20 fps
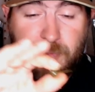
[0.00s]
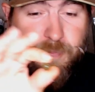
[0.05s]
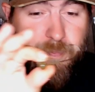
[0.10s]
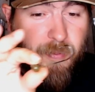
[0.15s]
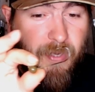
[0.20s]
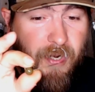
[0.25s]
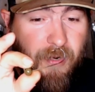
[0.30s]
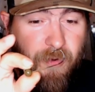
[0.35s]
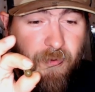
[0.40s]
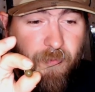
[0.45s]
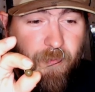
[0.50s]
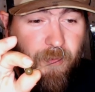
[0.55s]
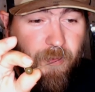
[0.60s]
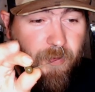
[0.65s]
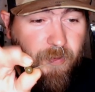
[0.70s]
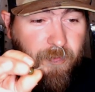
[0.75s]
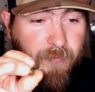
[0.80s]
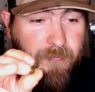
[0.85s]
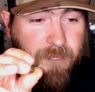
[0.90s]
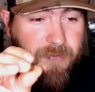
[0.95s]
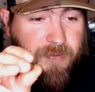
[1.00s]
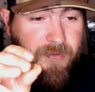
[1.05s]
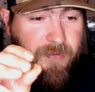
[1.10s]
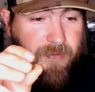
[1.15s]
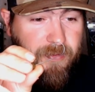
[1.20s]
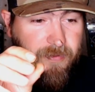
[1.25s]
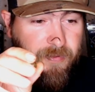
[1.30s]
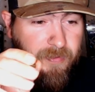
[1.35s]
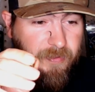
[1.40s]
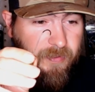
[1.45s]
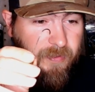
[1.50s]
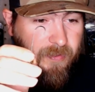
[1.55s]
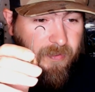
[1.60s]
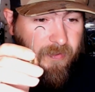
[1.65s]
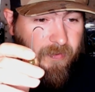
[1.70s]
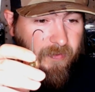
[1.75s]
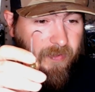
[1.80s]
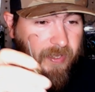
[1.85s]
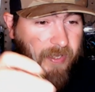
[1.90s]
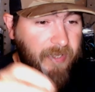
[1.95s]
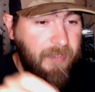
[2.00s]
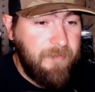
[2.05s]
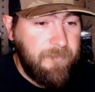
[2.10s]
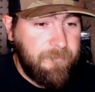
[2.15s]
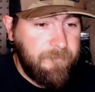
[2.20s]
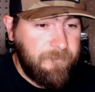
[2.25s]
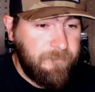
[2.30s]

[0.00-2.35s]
power worms, uh, all that.